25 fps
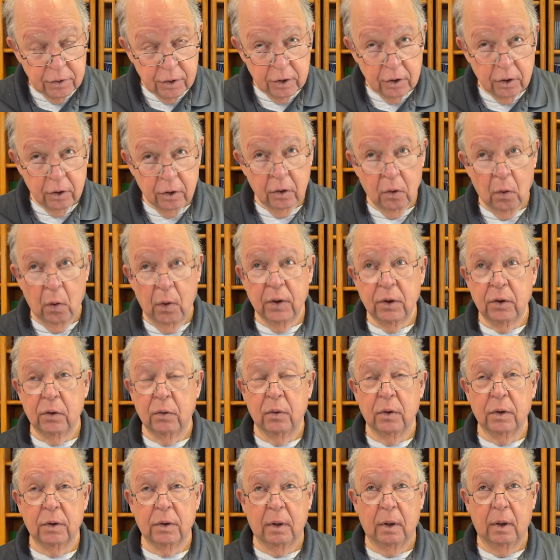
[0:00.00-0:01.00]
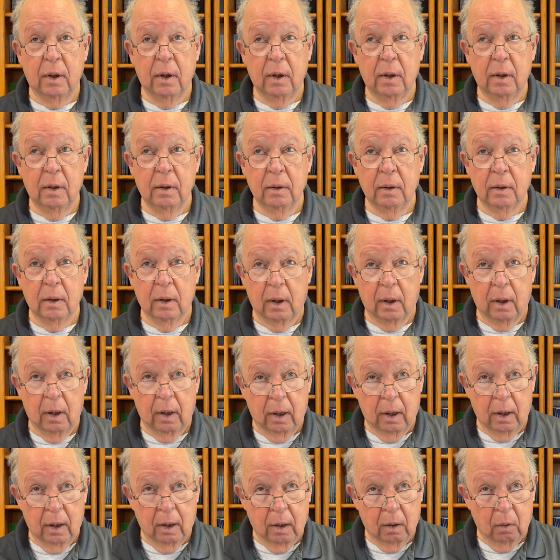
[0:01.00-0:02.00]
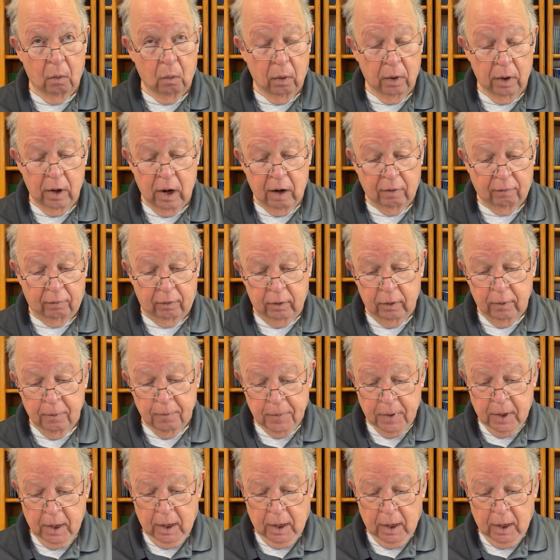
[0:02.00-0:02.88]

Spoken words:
that you're going to attend, whatever.